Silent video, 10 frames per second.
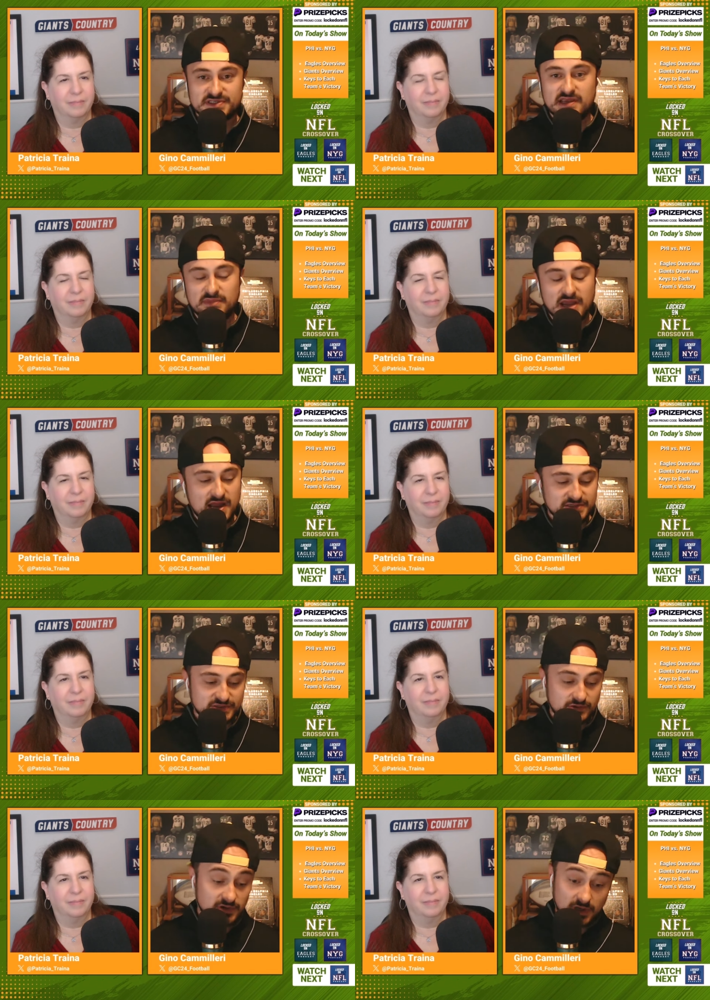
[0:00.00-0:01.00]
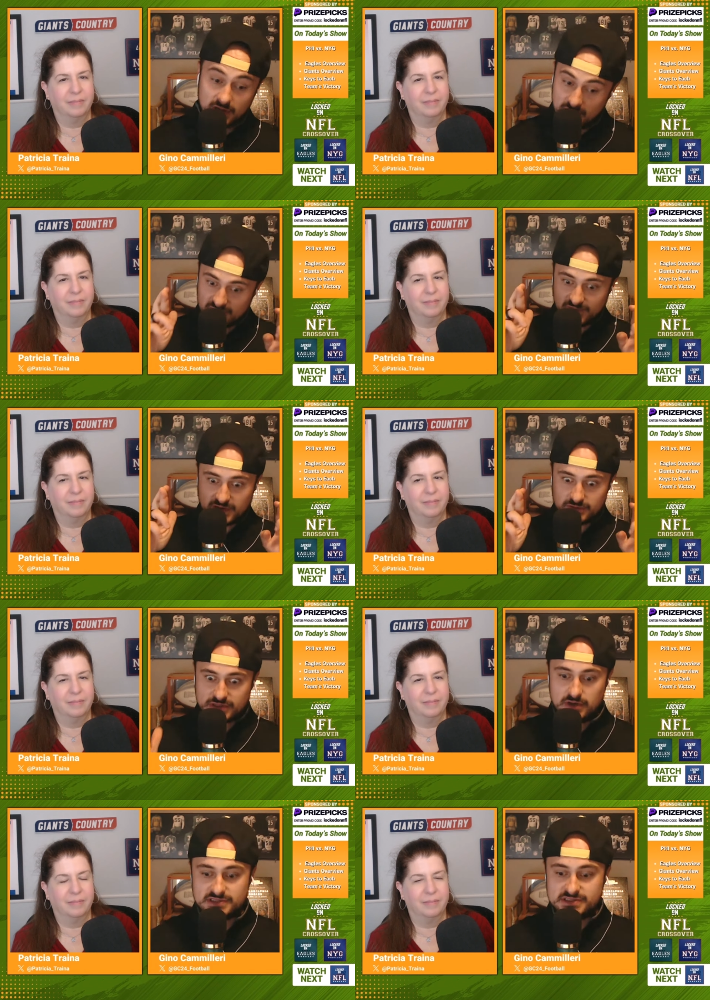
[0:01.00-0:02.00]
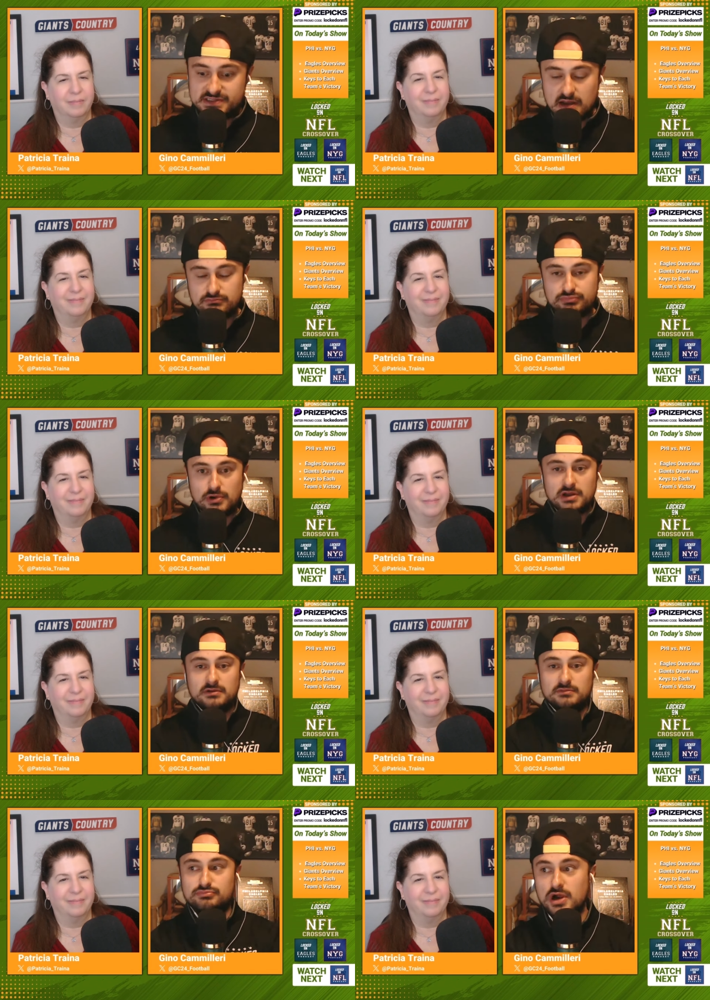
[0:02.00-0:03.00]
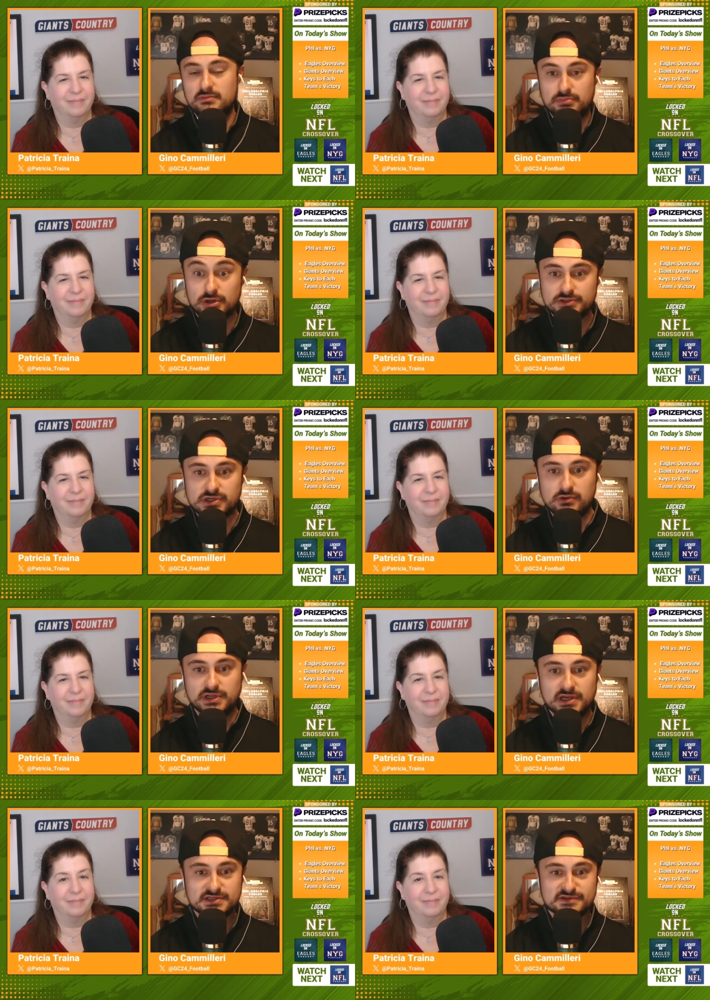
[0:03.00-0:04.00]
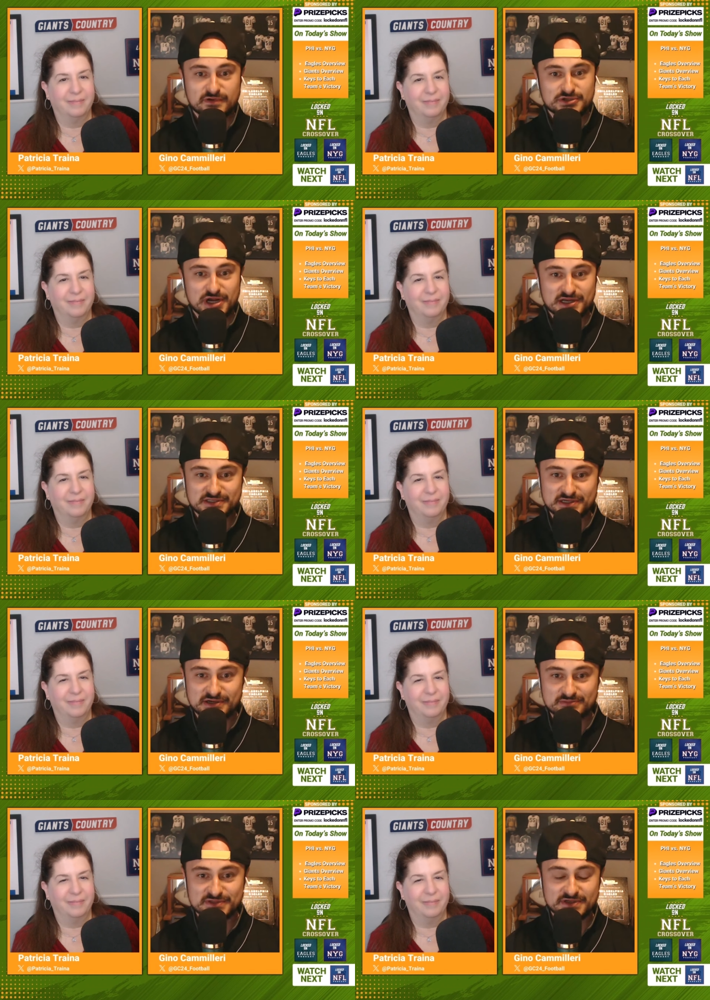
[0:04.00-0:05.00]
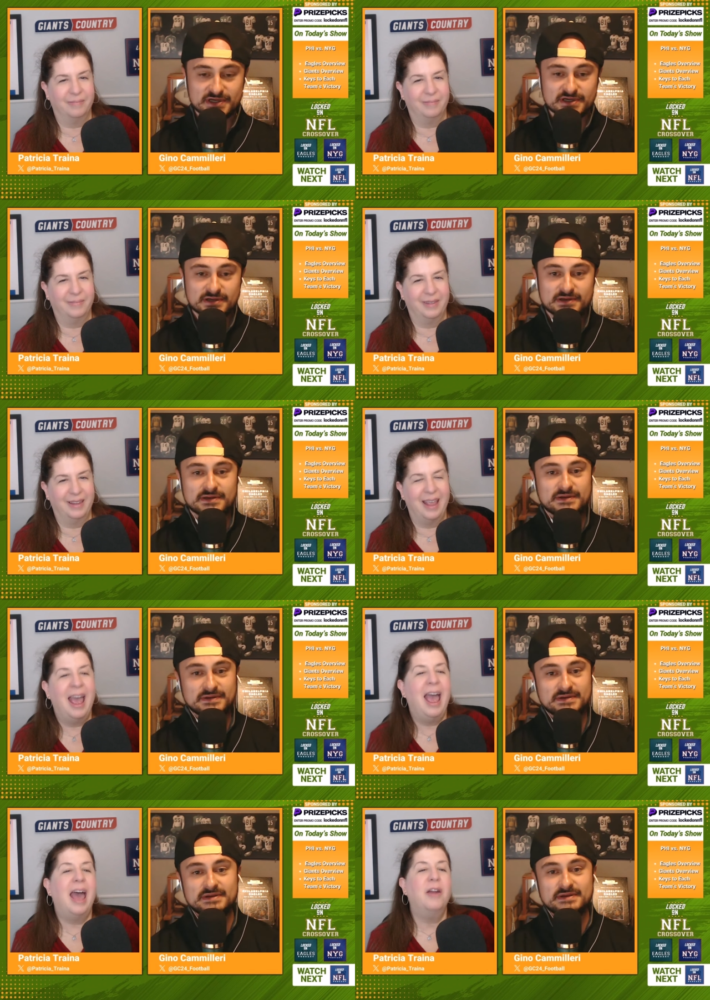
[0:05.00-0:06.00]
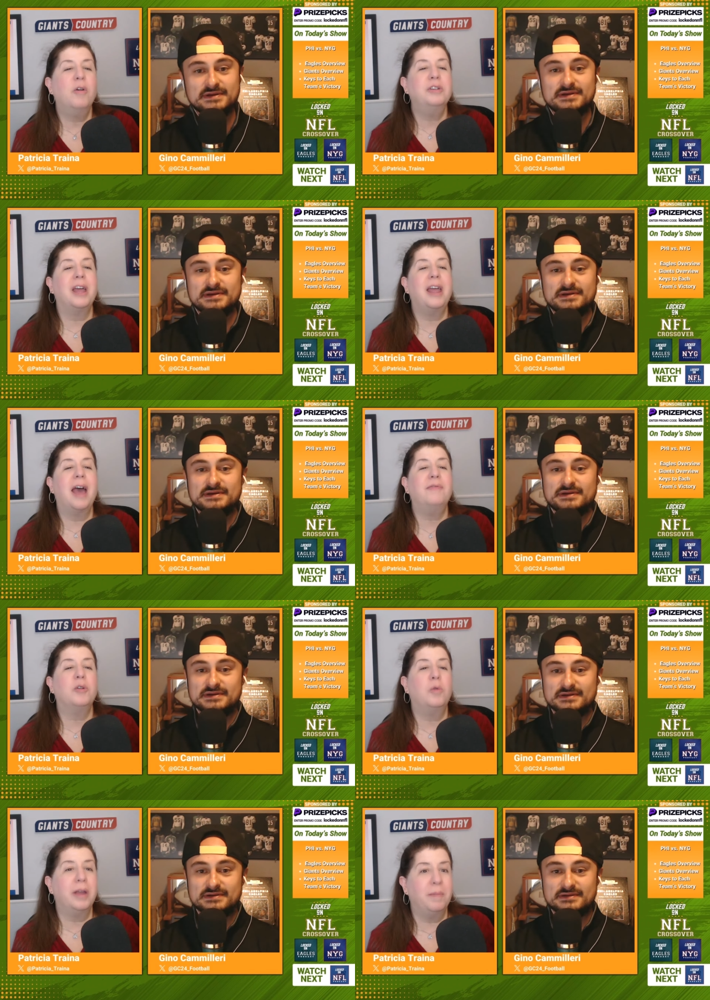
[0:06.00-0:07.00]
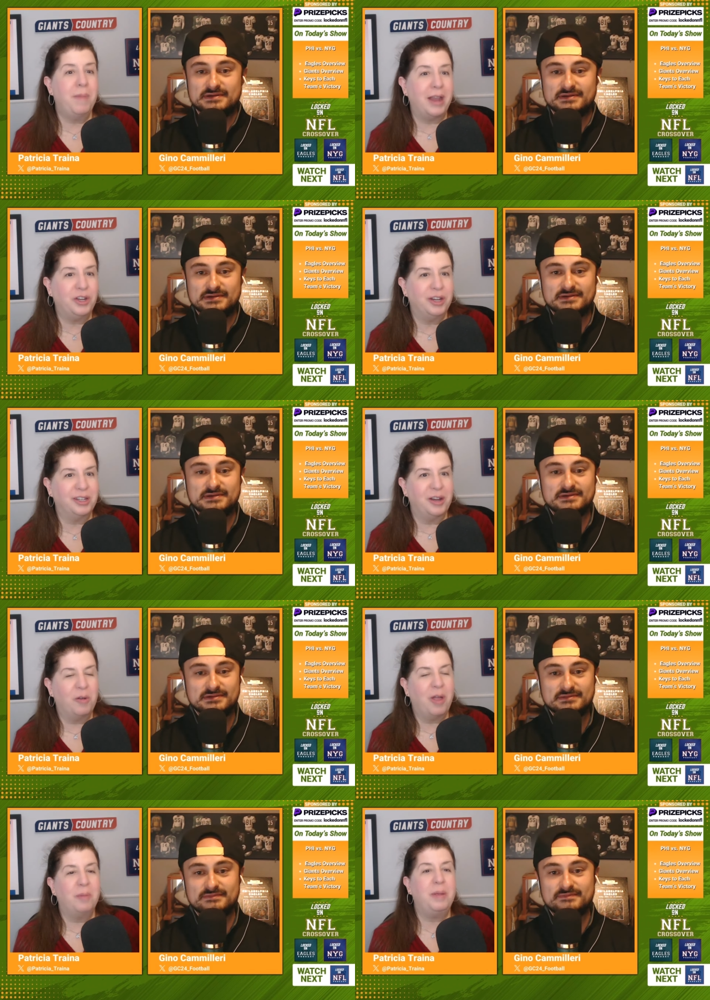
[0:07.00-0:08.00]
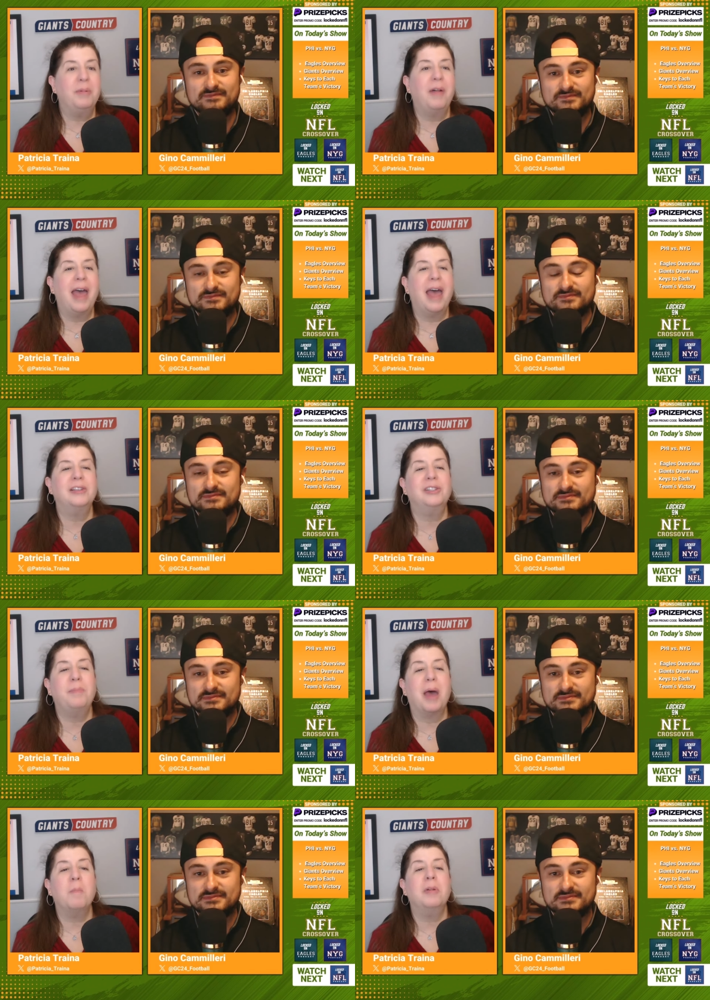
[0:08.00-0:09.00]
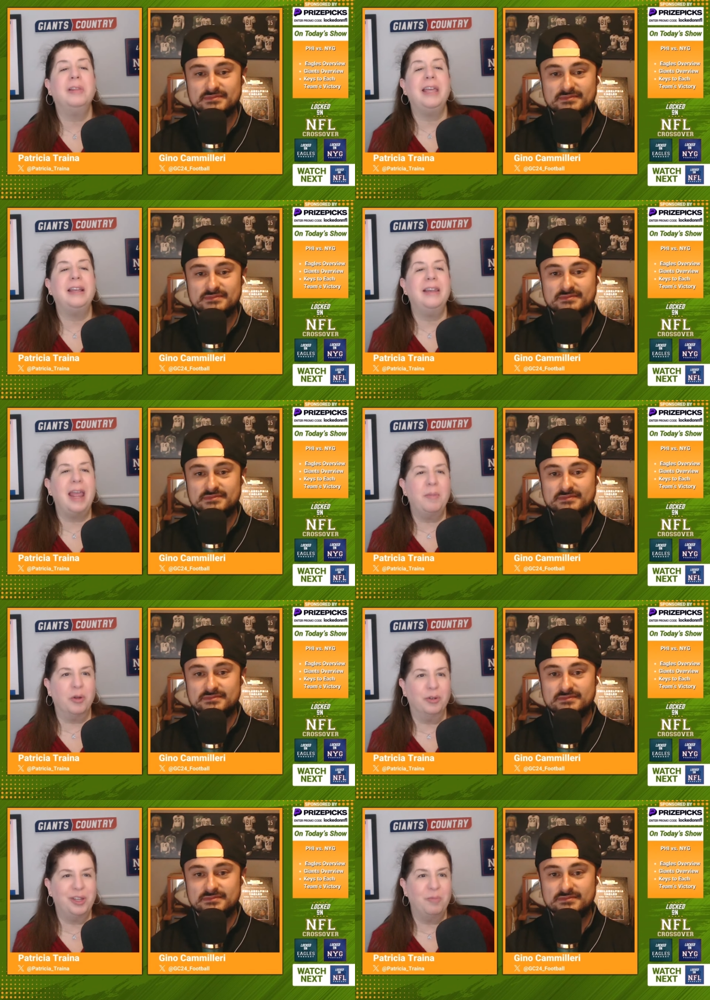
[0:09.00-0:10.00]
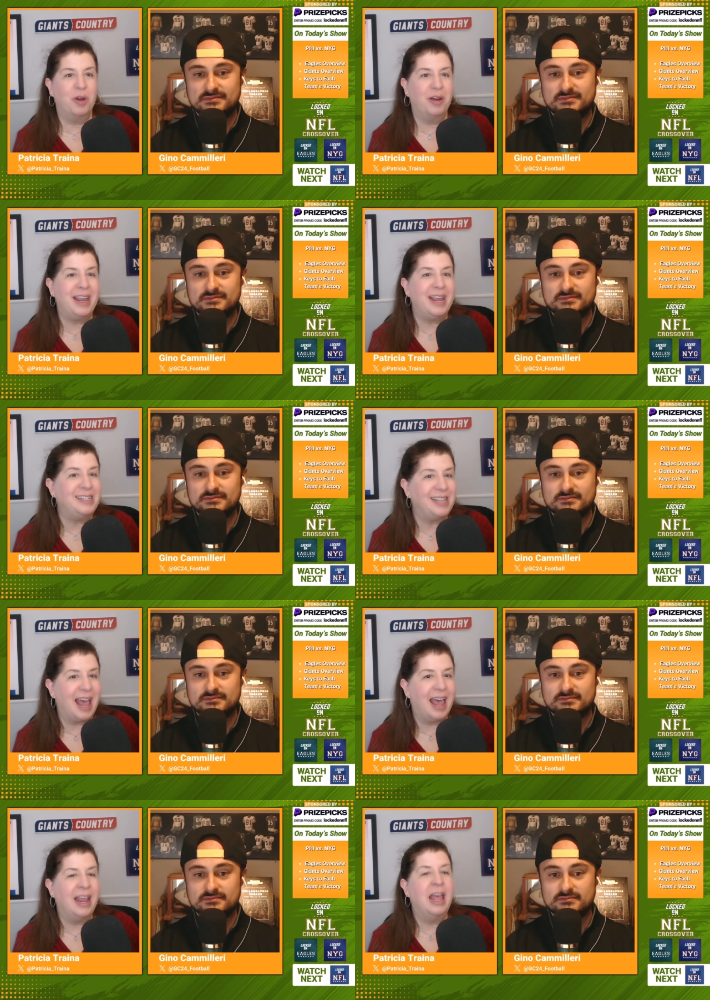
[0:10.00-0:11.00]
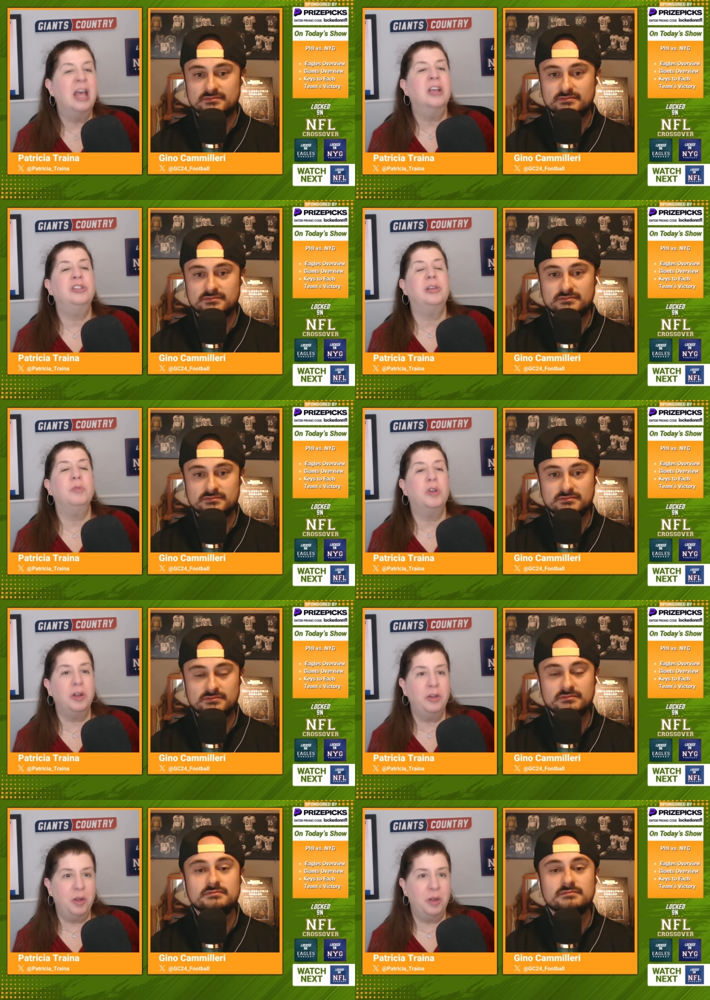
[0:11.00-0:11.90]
Speaker 1: same guy. So fingers crossed. It's not Brett, Brian Burns going against Fred Johnson come Sunday.
Speaker 2: And of course, I have to quick mention because I know a lot of people asked about Malik Nabers and where he's at. Some good